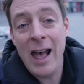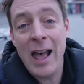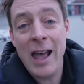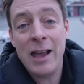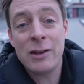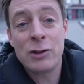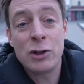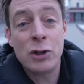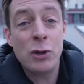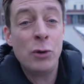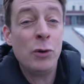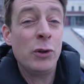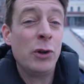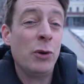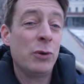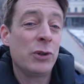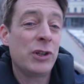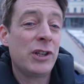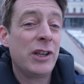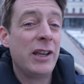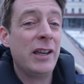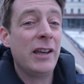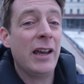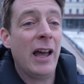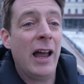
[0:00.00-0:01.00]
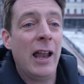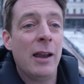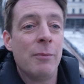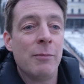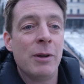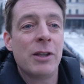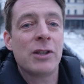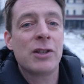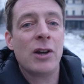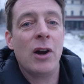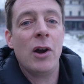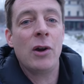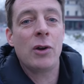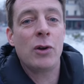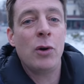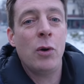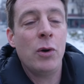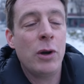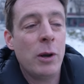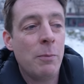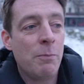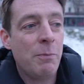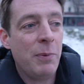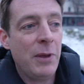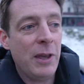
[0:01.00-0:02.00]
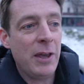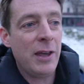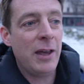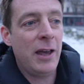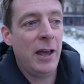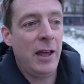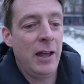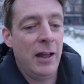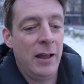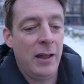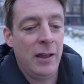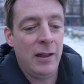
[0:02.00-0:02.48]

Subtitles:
And two of those key elements are going to be,